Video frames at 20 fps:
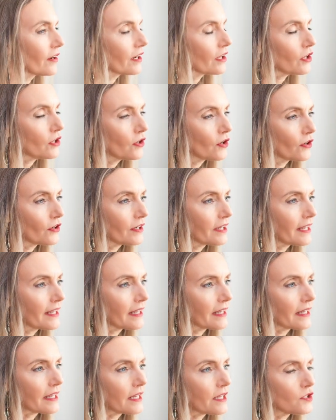and a yearning
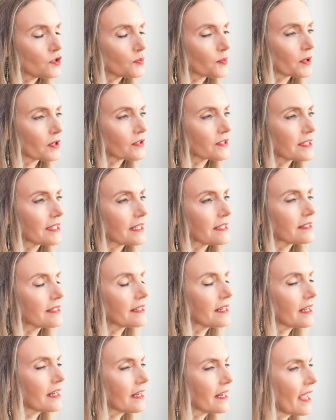in each person. It's
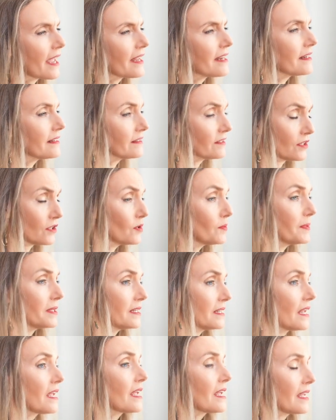an innate
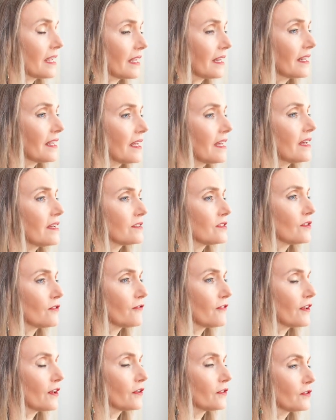human need to
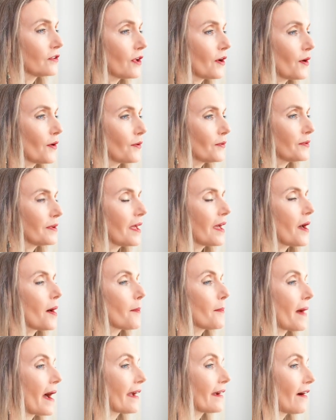feel known
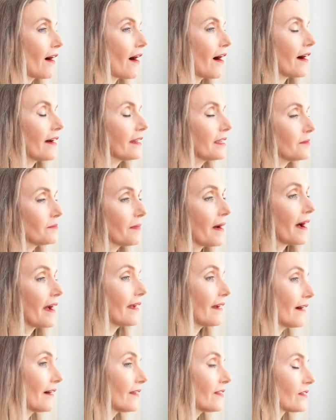by God and
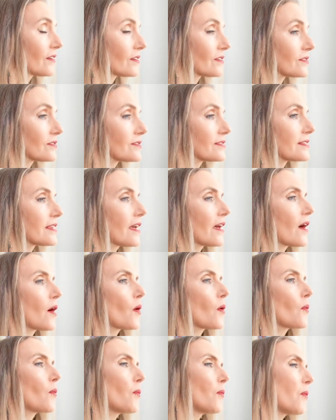by others.
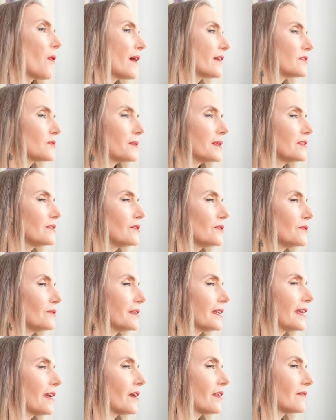What do we do
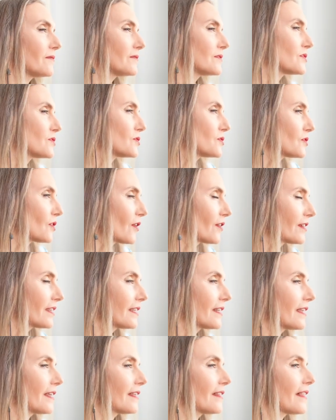to get
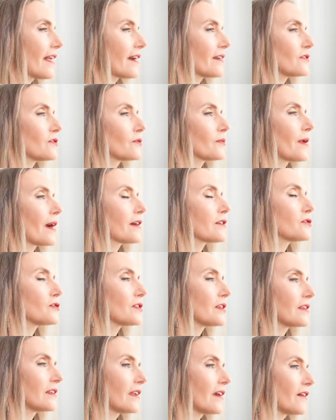started in that
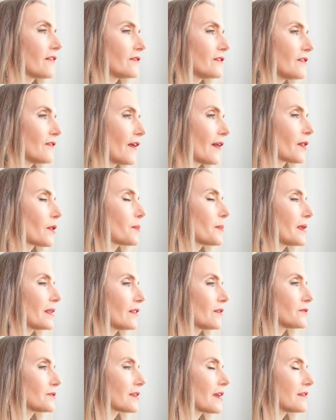direction of developing
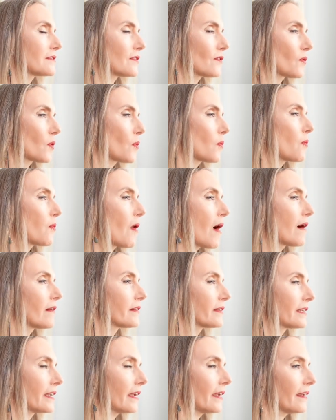those kinds of
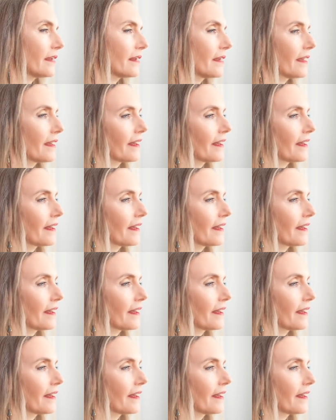quality